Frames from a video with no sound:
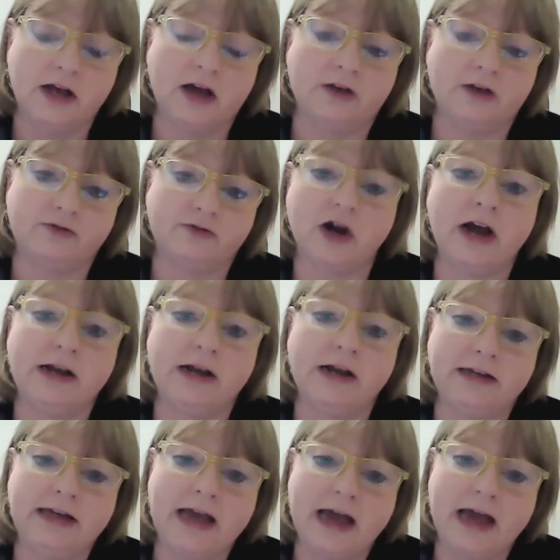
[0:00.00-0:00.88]
of trying
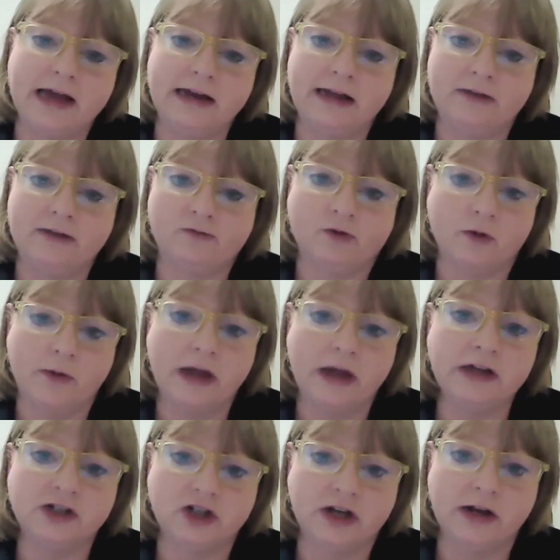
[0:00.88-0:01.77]
to get
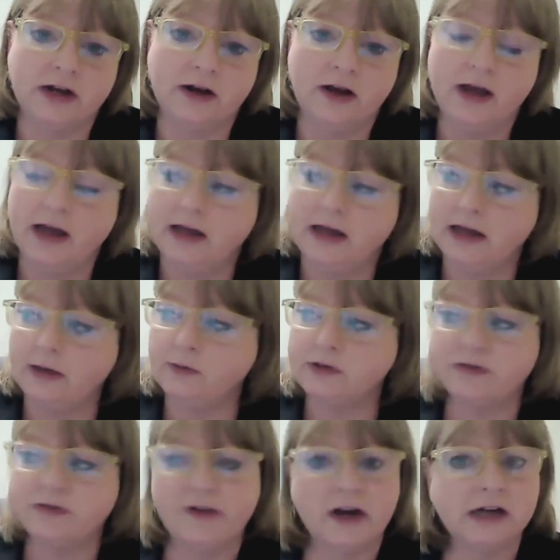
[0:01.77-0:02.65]
information, it
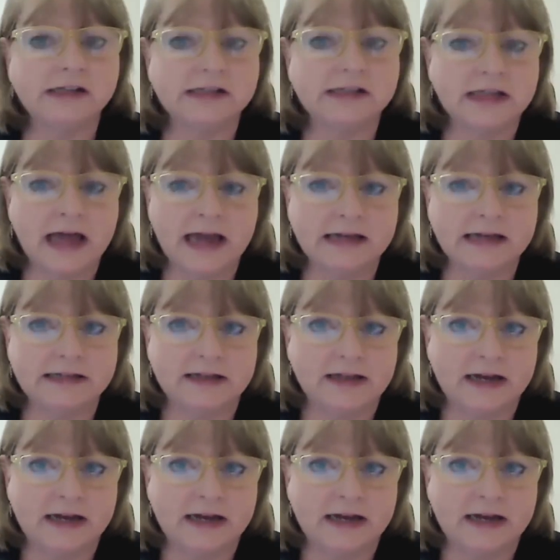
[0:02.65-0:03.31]
was very slanted.